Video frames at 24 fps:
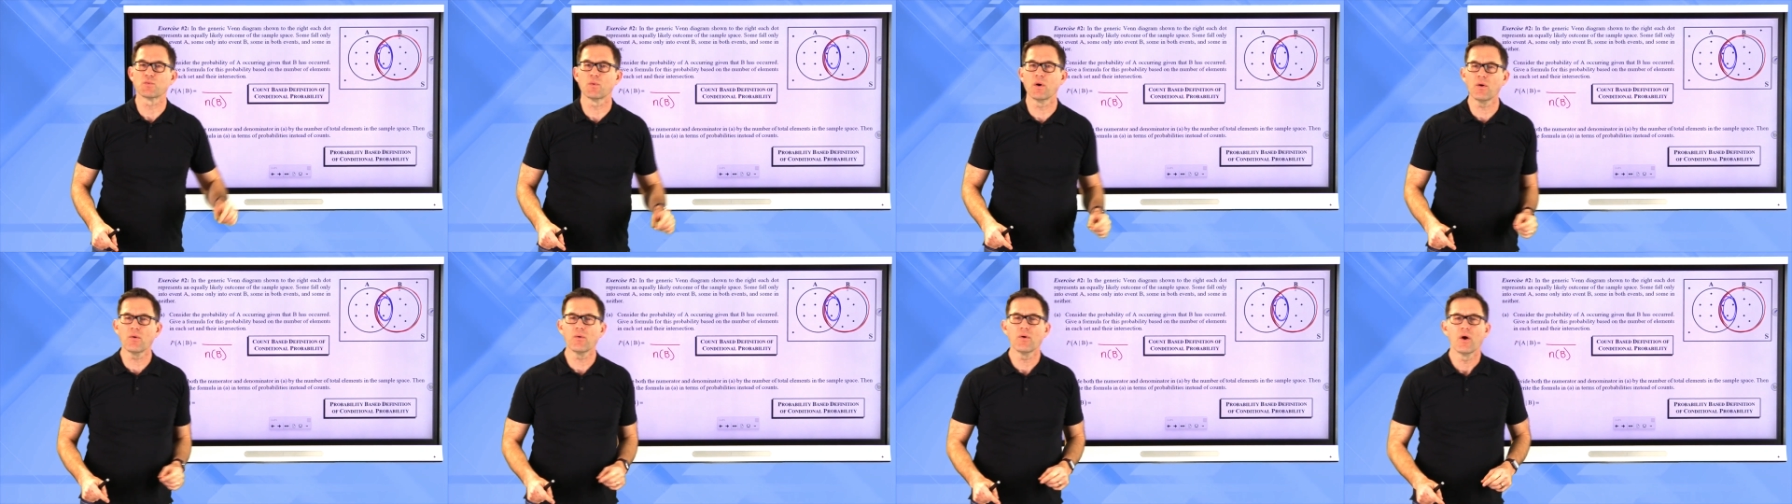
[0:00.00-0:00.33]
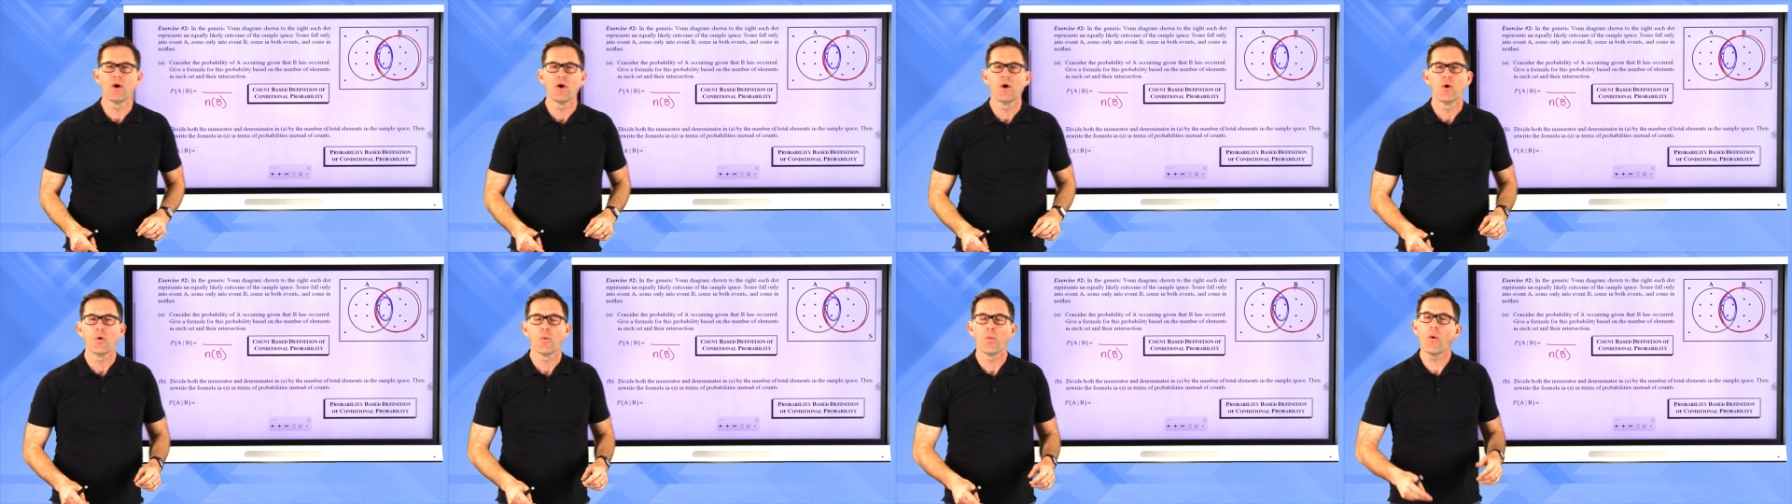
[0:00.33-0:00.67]
Well,
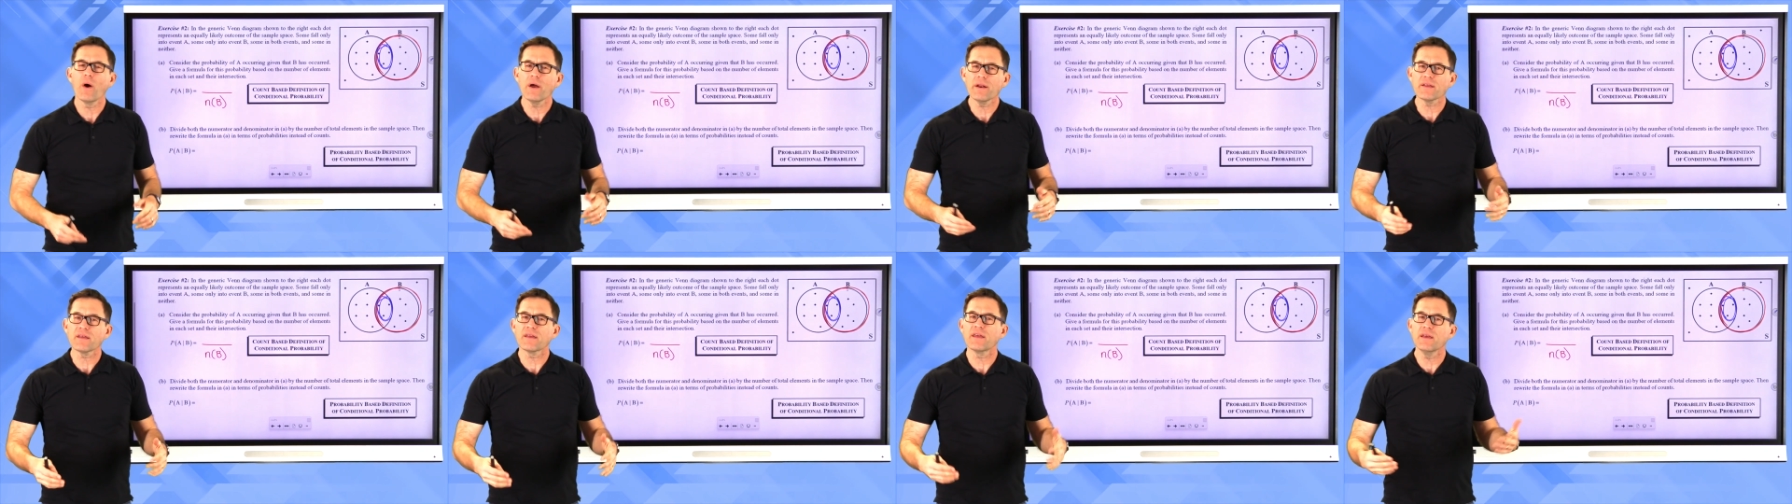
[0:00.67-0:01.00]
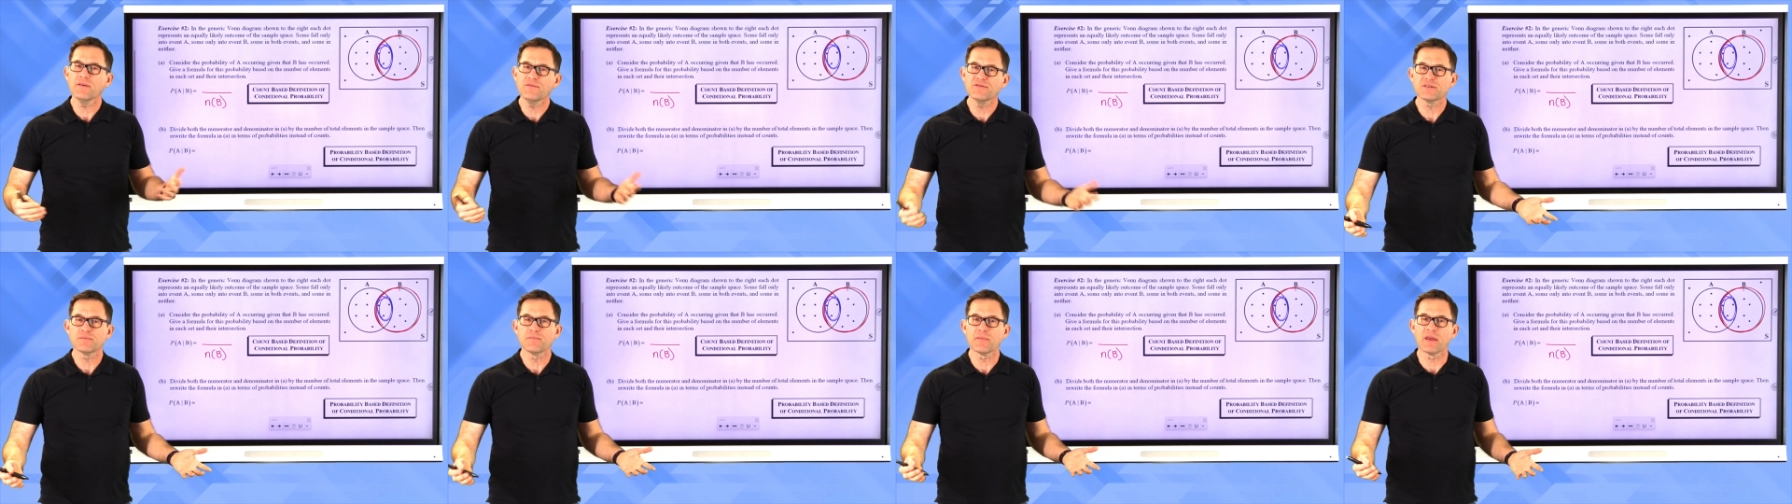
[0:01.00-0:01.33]
what
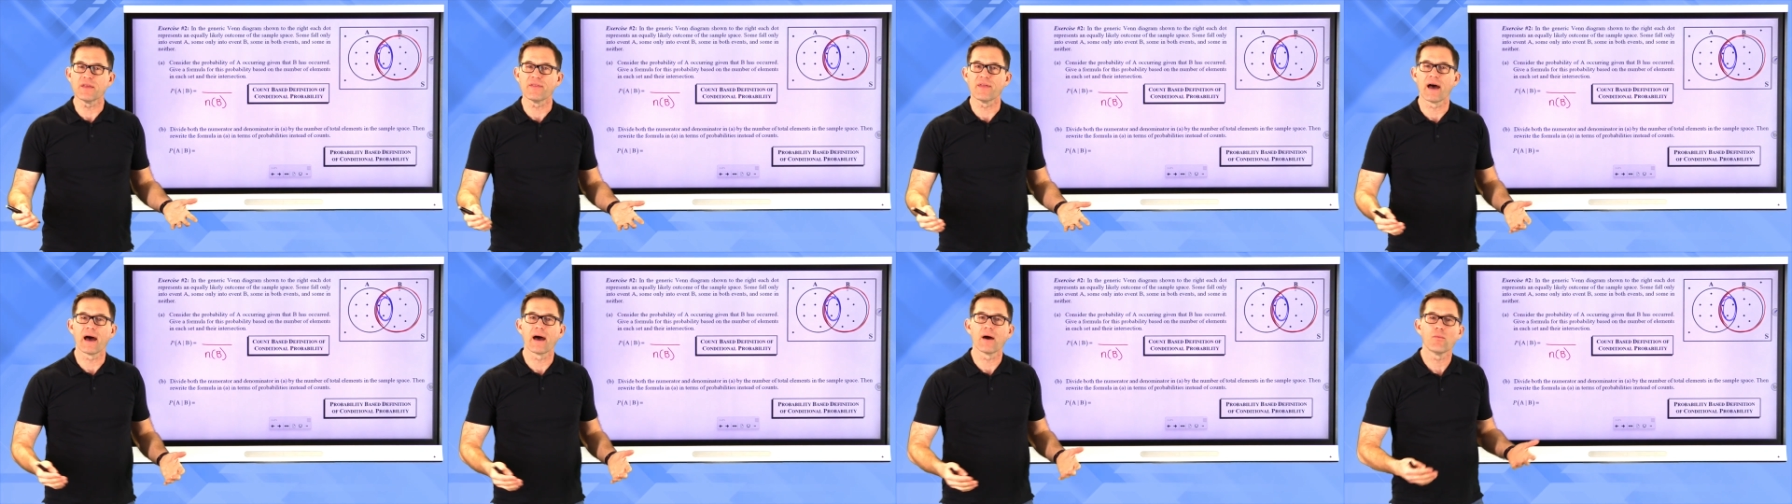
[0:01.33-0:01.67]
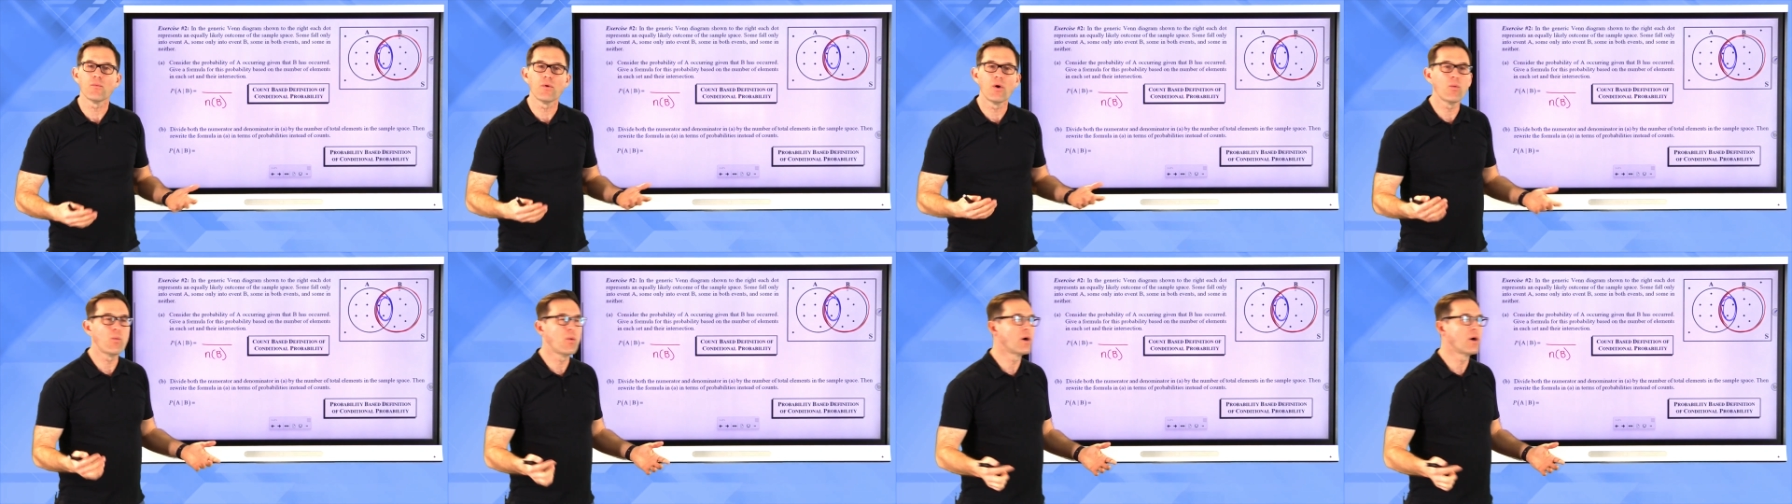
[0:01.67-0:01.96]
gives me that? Well,